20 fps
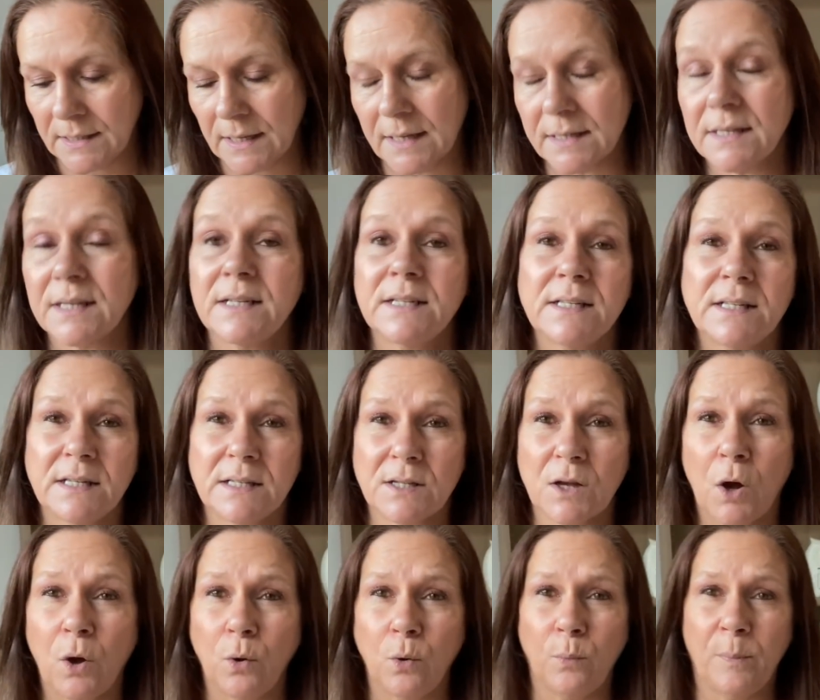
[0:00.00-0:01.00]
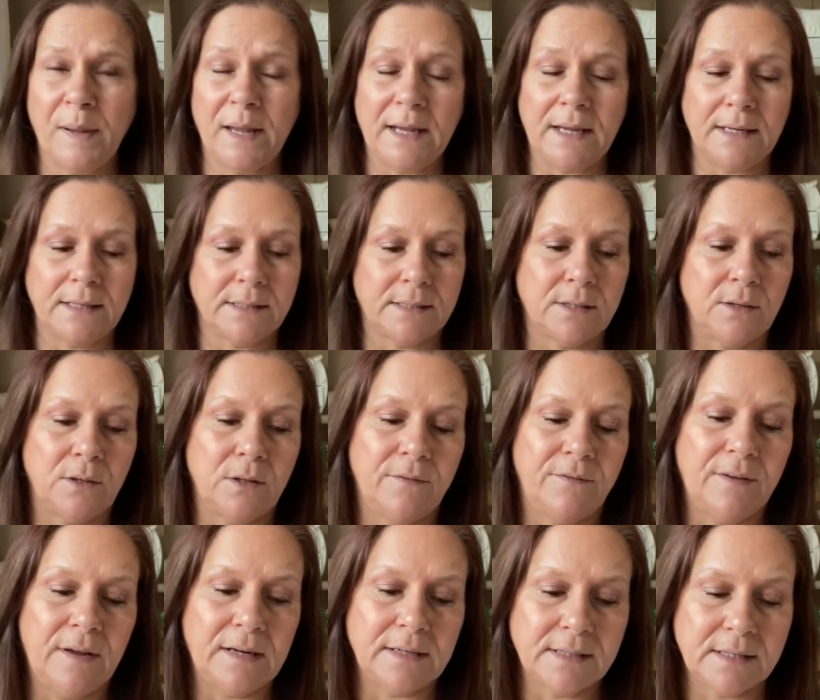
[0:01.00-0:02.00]
said, is this a whole piece? So the
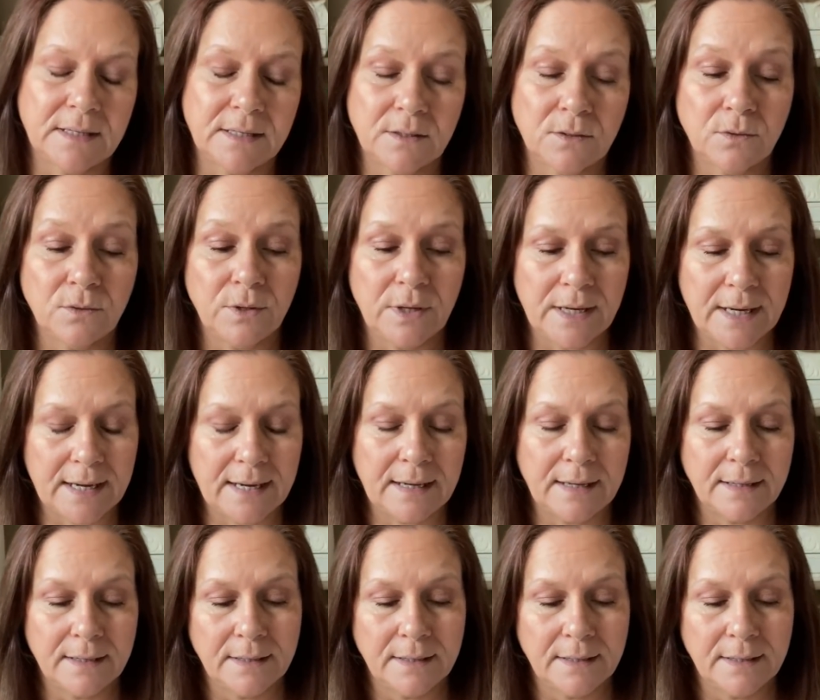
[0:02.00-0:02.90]
fella says, oh yeah.